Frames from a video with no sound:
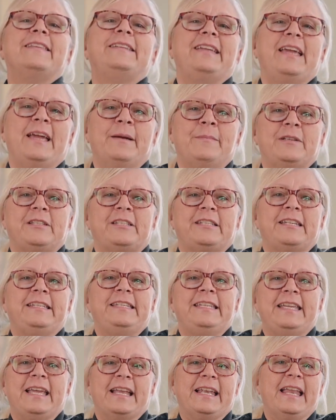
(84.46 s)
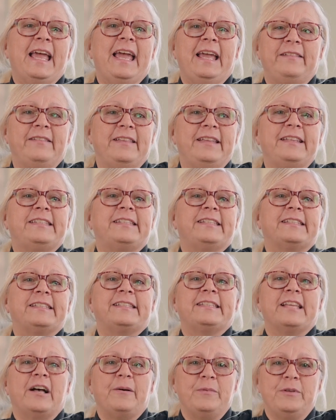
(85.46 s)
the damage to DNA leads to
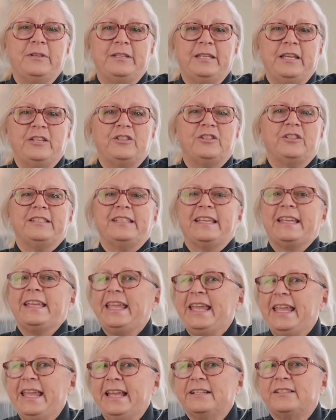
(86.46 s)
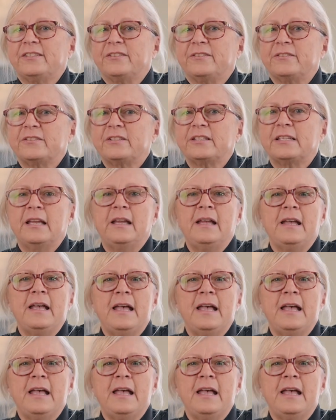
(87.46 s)
cell mutations and cancers.